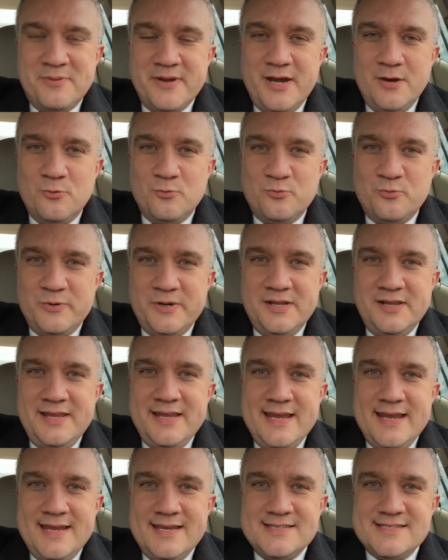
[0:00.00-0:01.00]
but it
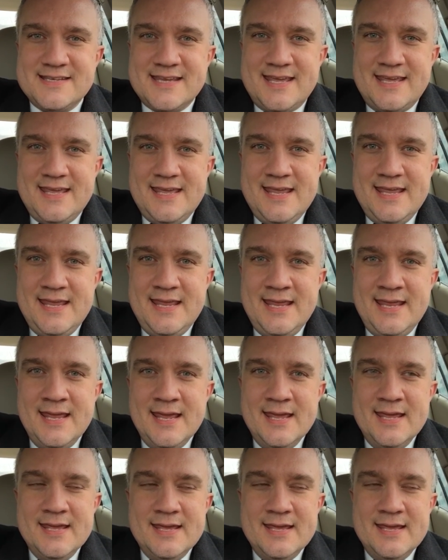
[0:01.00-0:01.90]
really is key